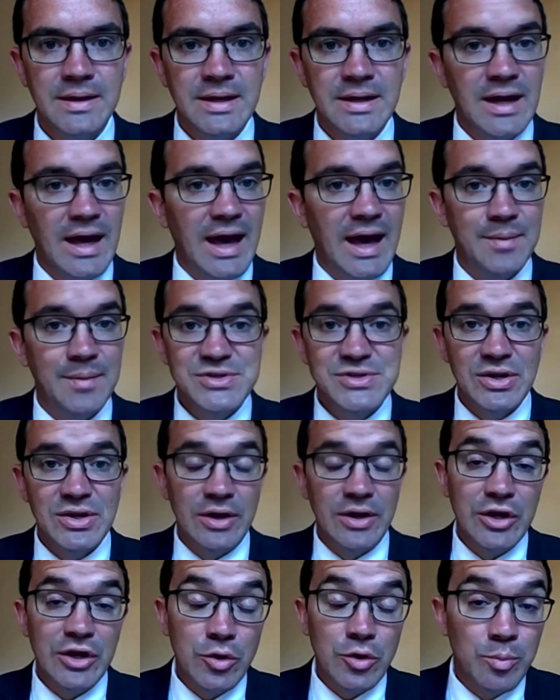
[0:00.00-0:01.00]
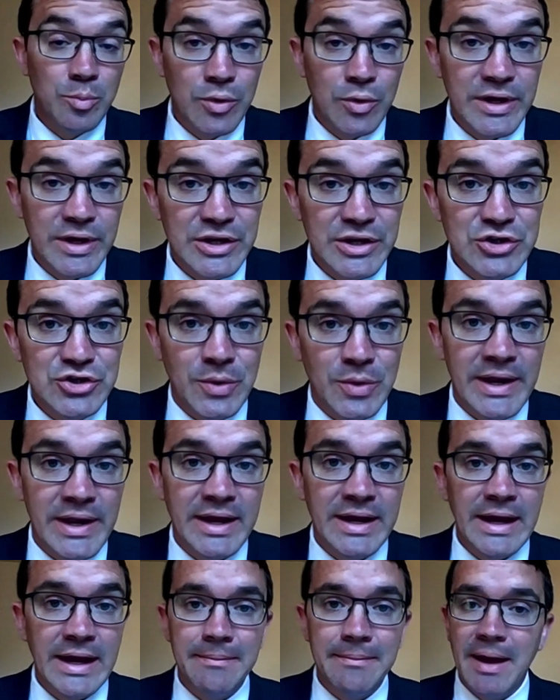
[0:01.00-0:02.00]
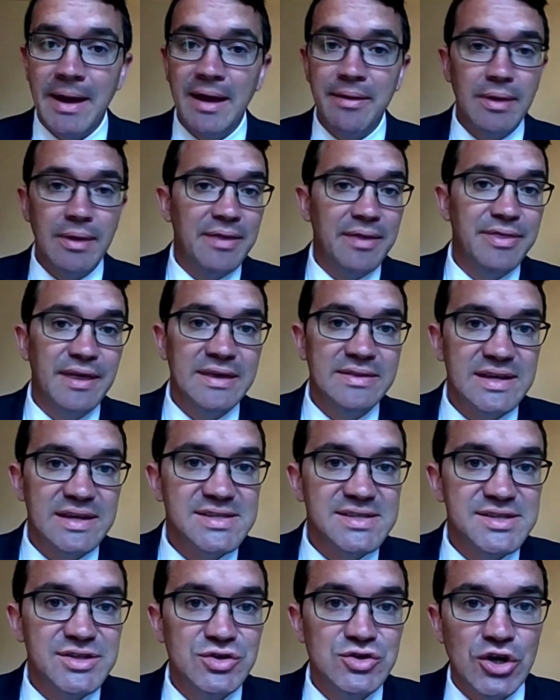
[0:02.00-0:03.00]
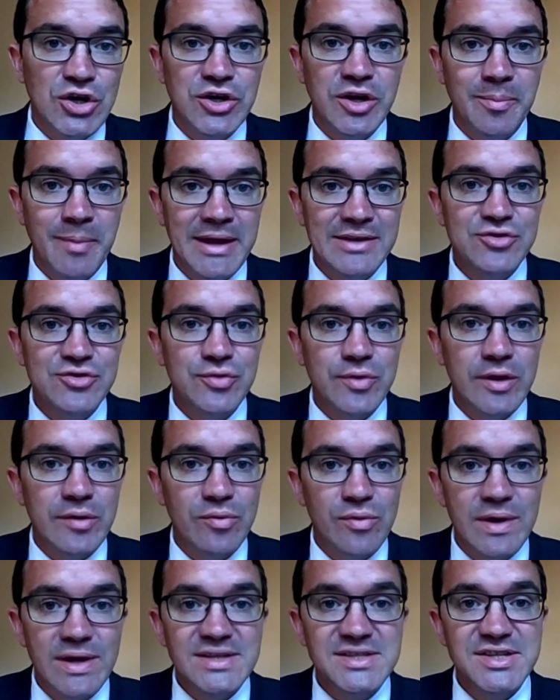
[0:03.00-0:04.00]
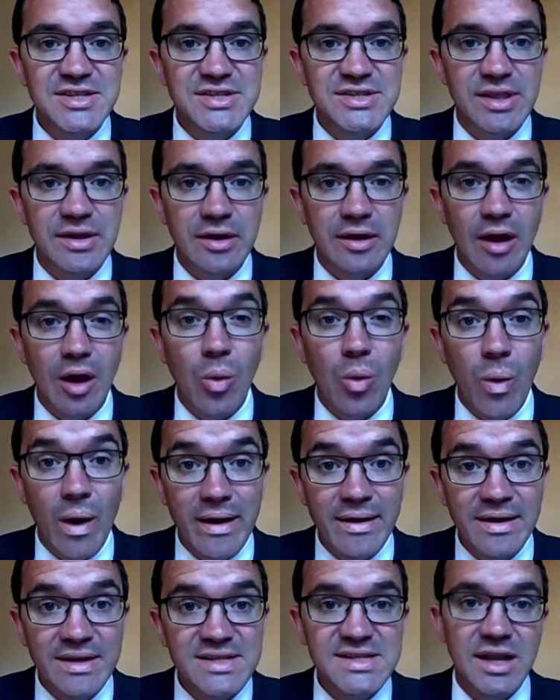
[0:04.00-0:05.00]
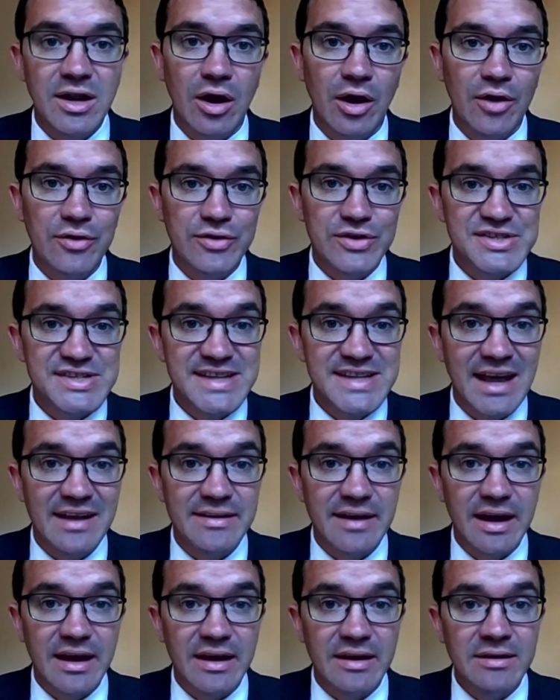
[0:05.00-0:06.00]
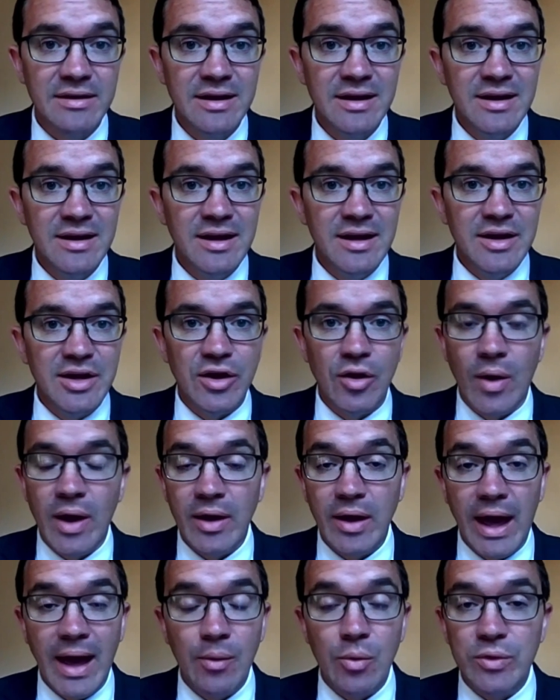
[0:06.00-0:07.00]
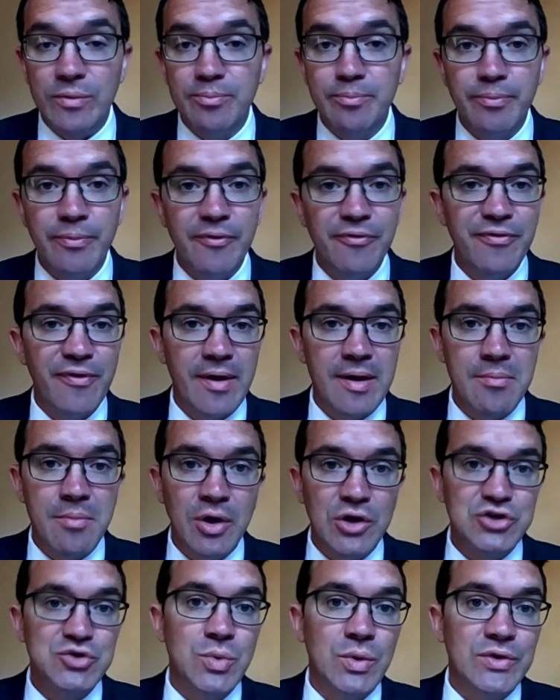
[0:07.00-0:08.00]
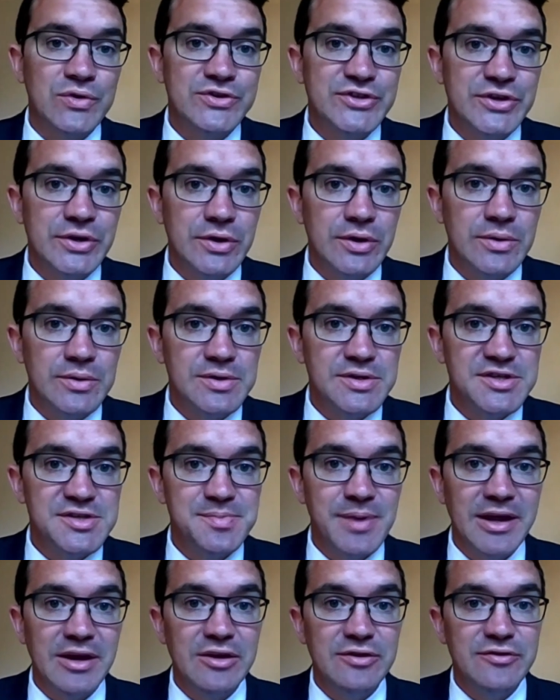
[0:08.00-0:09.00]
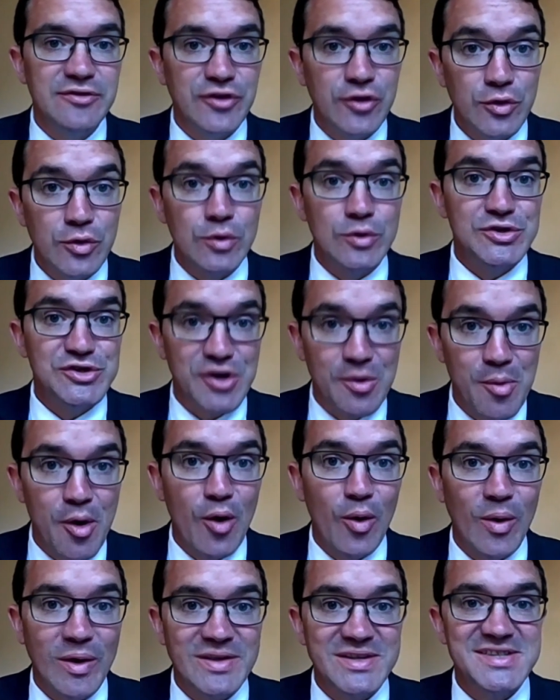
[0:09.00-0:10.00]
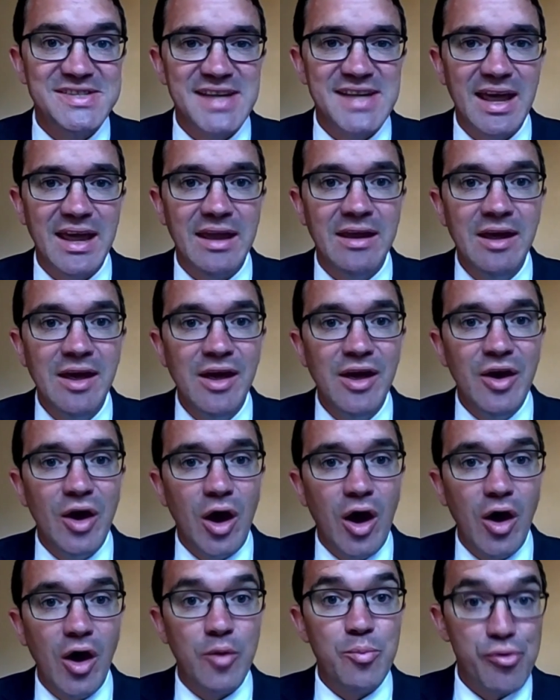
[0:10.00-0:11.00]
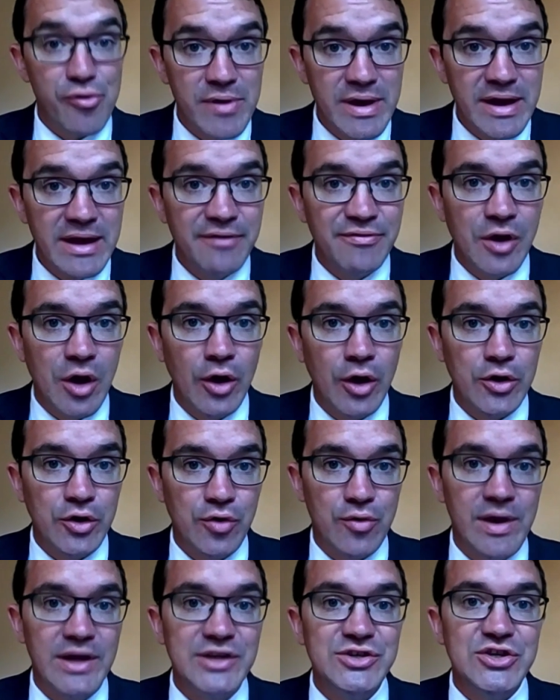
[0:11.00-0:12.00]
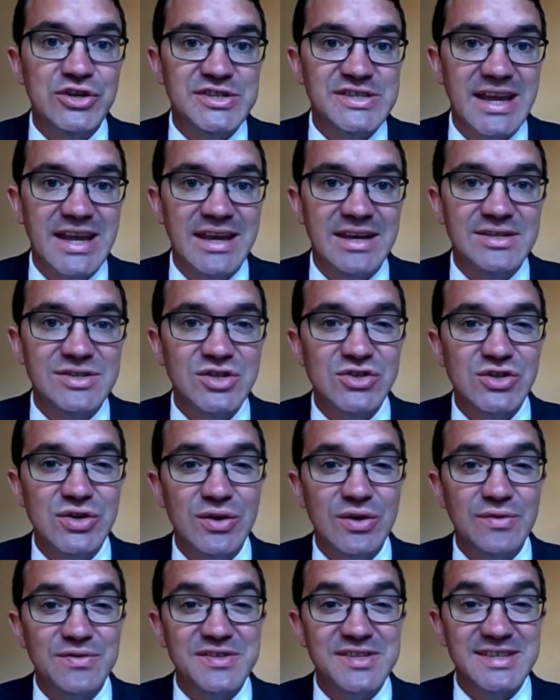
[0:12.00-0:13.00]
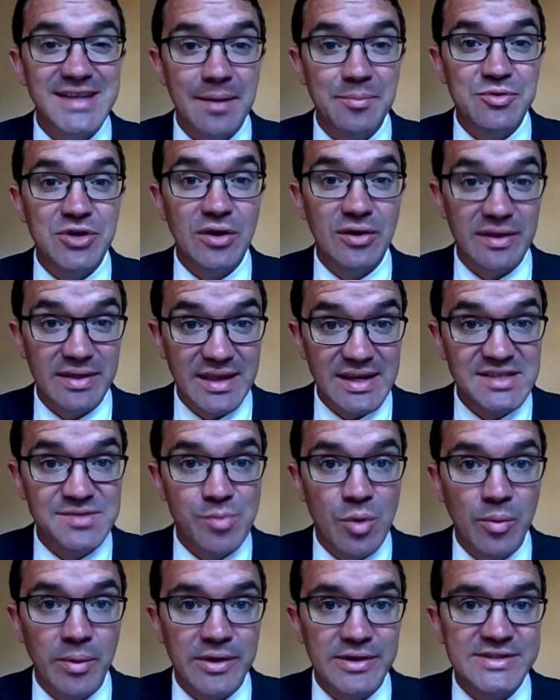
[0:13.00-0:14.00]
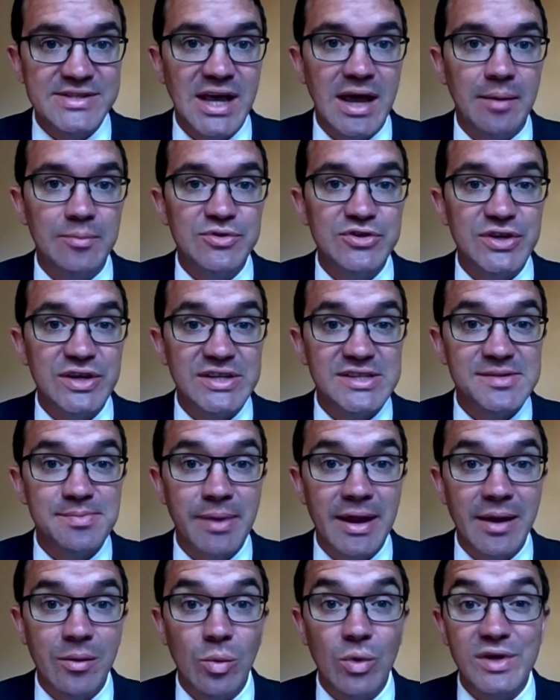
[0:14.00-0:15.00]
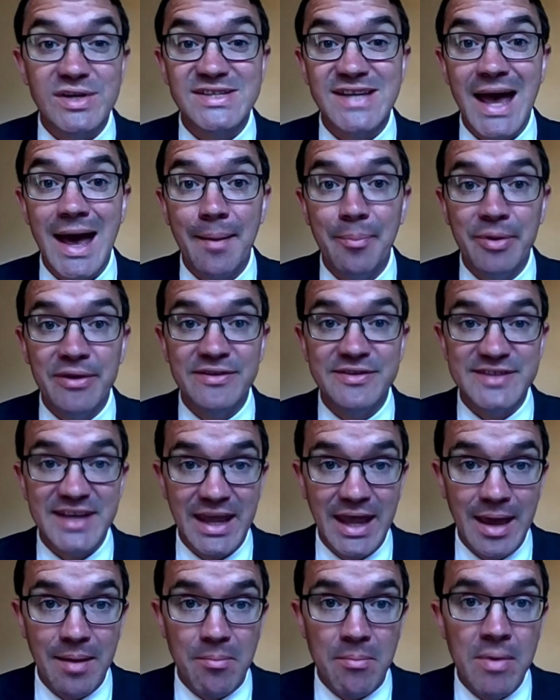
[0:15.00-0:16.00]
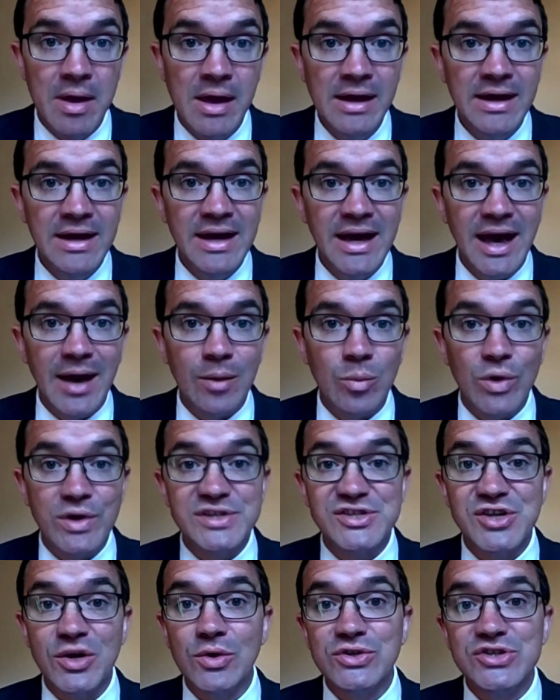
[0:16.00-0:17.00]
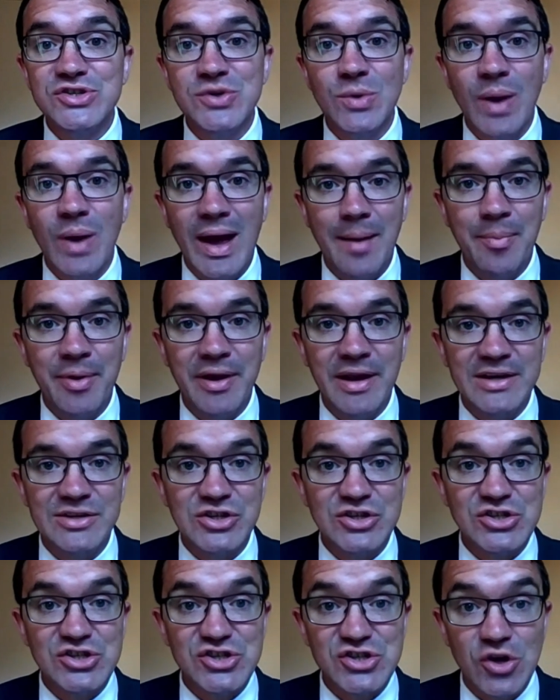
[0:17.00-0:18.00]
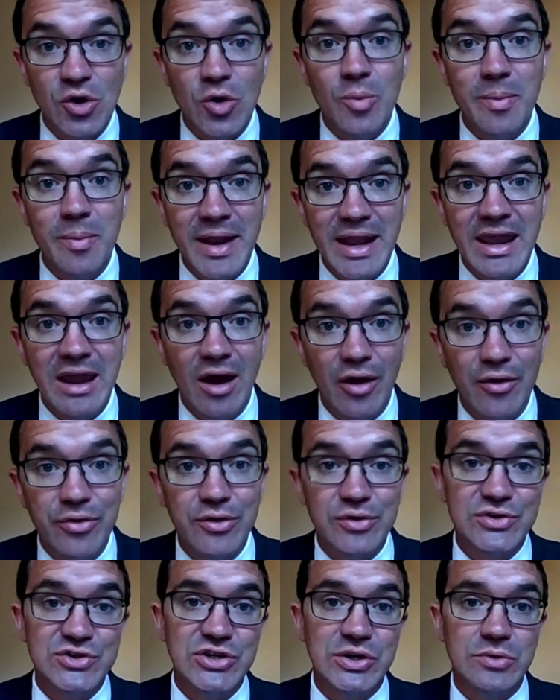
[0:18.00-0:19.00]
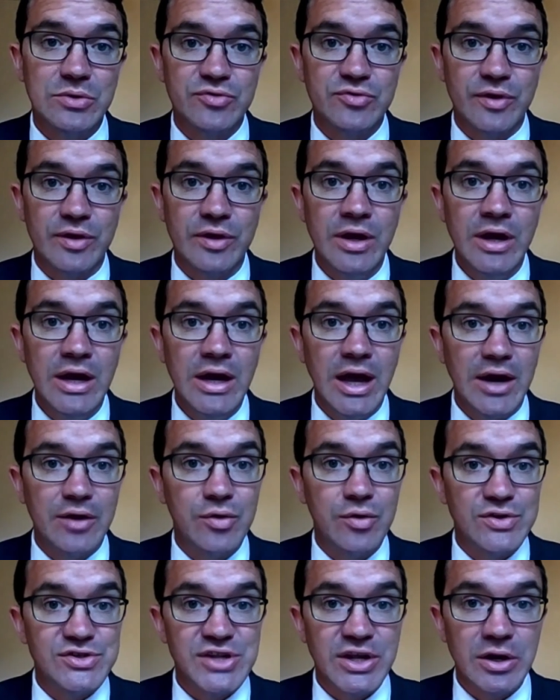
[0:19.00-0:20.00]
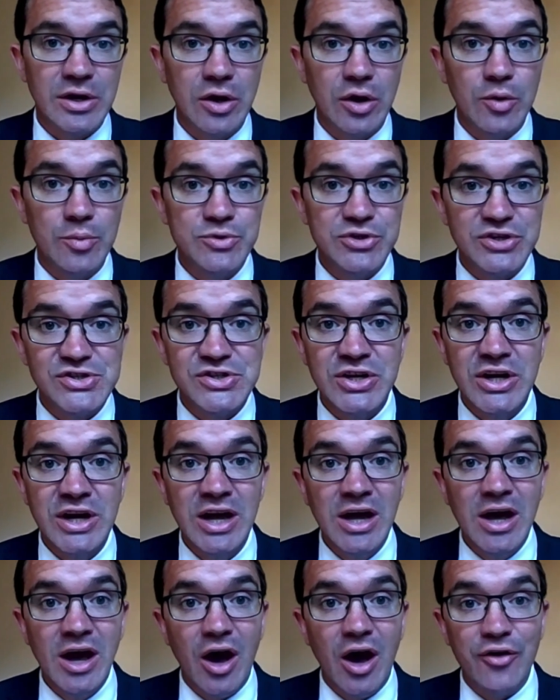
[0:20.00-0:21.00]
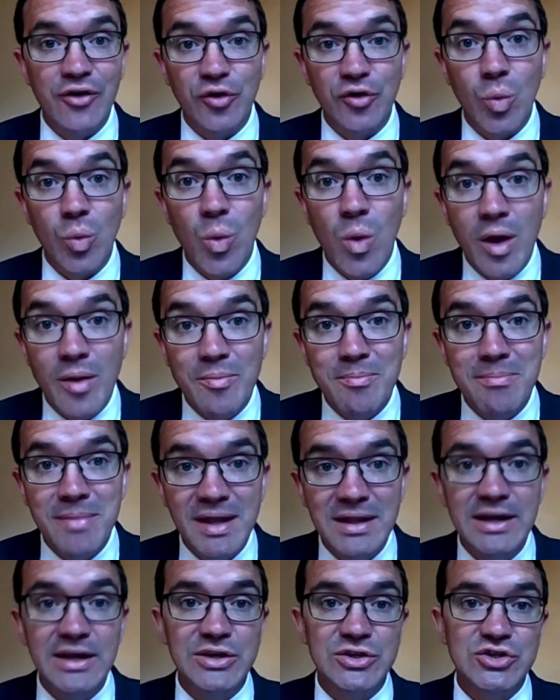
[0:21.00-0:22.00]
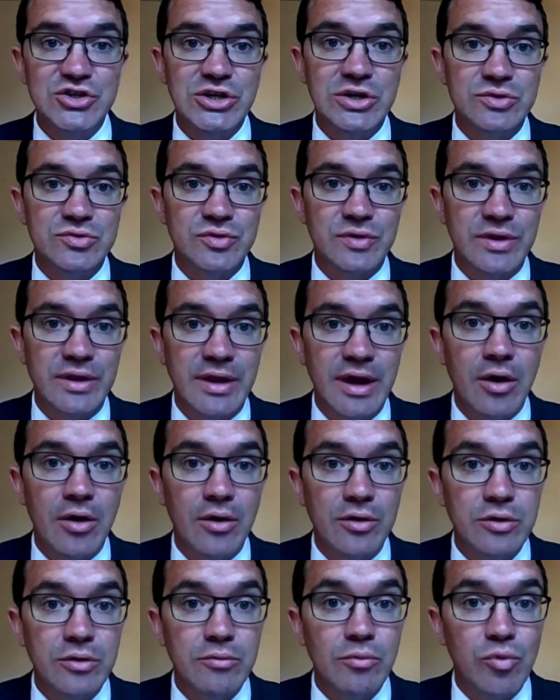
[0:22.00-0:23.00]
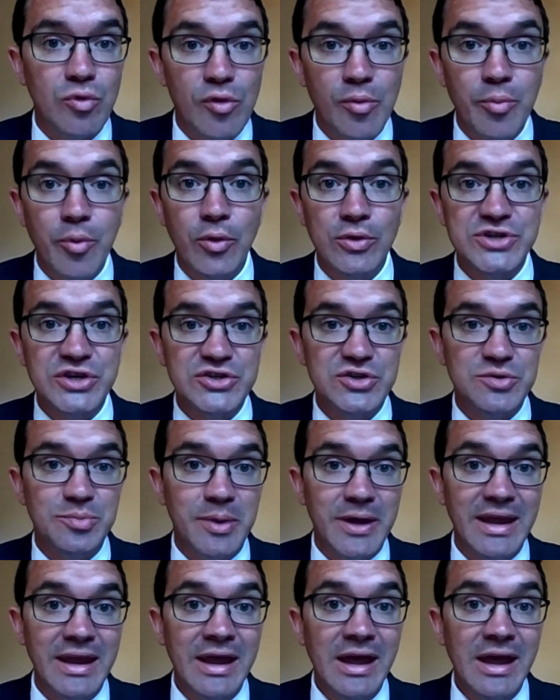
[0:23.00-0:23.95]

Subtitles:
Absolutely. Good morning, Joanna. I think this documentary raises the awareness and understanding. And, I would very much want to speak to Sir Mo and say how brave and how courageous he is to have stepped out at this moment in time to explain what has happened to him and what is also happening to so many other children across the globe. Just under 1 million children that are reported to be